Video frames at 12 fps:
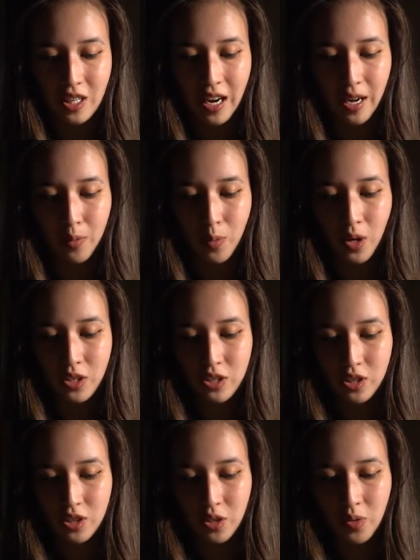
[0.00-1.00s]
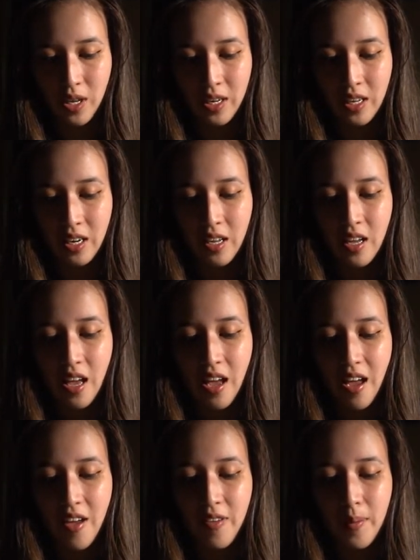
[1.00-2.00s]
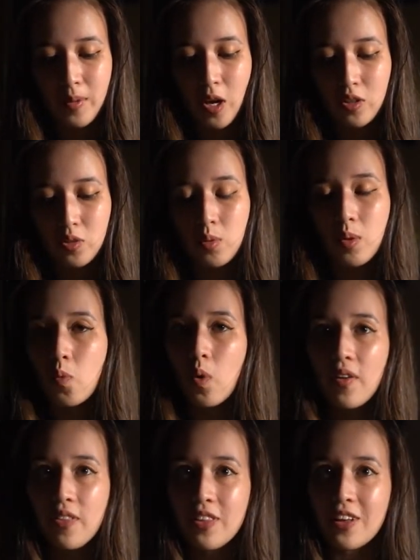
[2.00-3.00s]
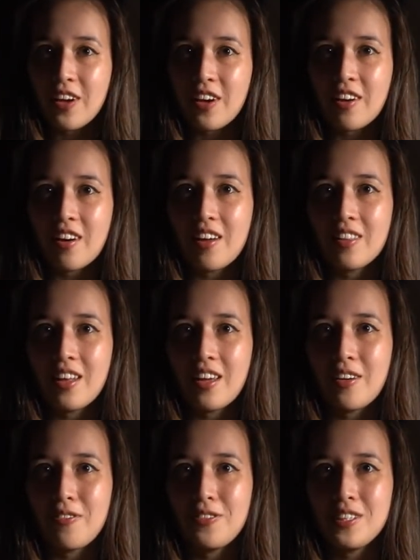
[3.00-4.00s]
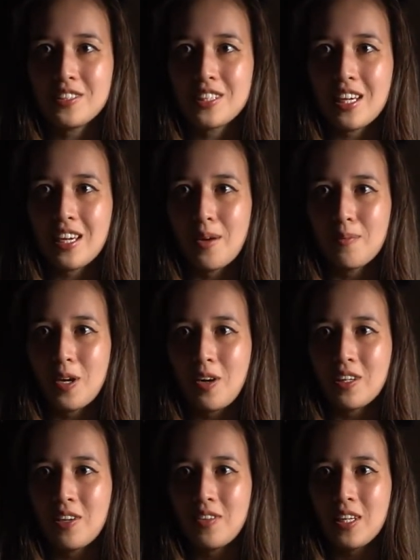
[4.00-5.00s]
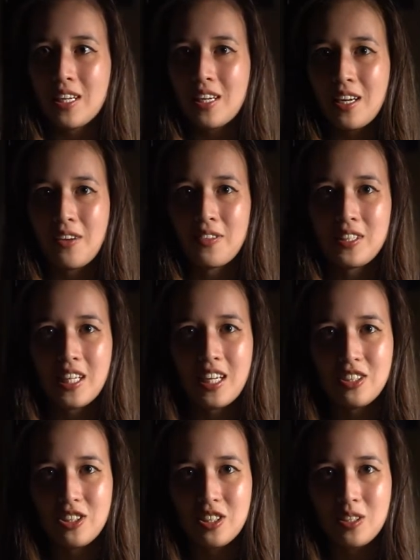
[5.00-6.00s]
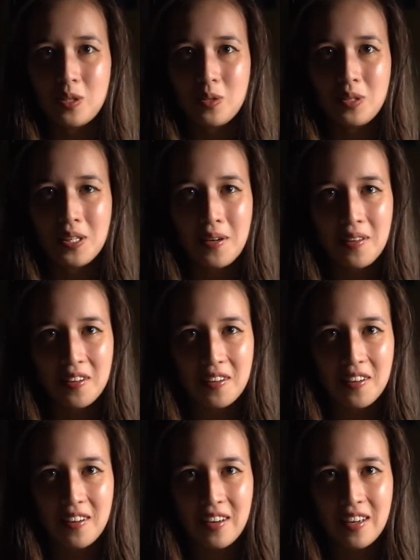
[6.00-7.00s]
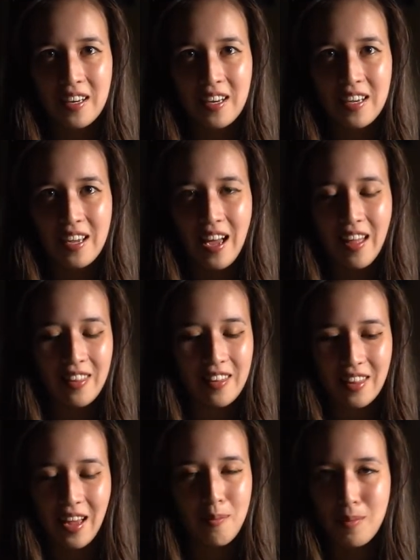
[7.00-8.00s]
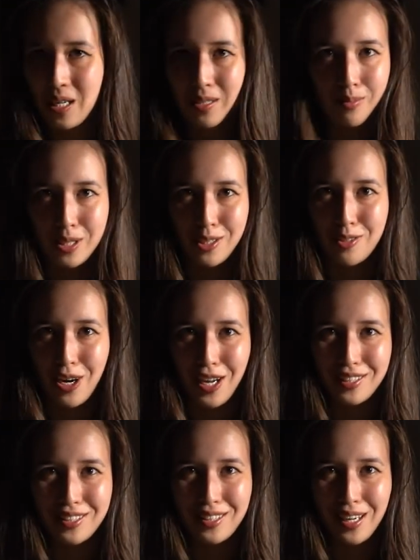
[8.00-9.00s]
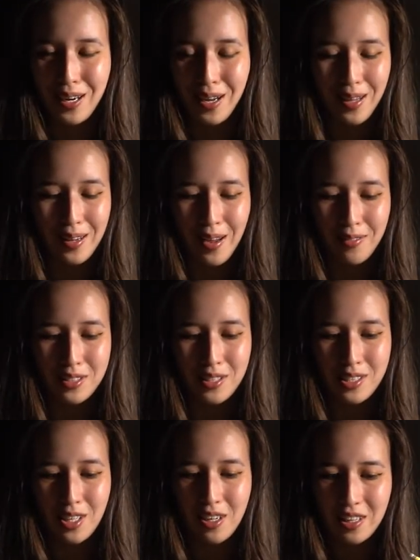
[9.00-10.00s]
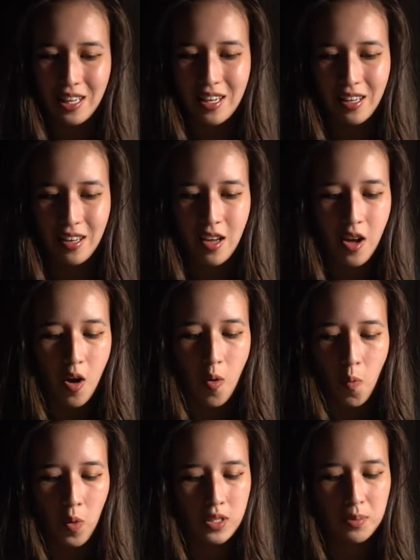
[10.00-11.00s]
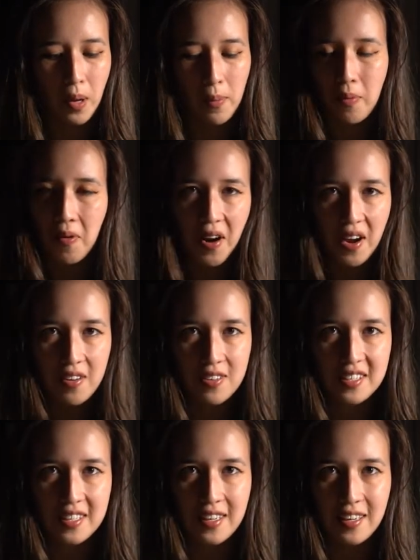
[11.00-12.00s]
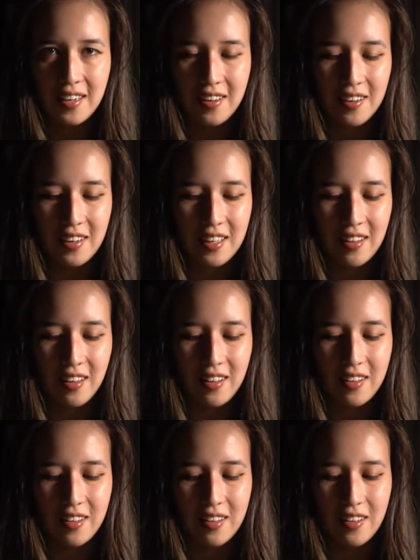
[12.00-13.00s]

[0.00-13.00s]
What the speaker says: that I want to do, and then if I'm not doing one thing, then it feels like I'm not giving enough attention to the other. And then that makes me stressed, and I have to start thinking, what's my priority here? And then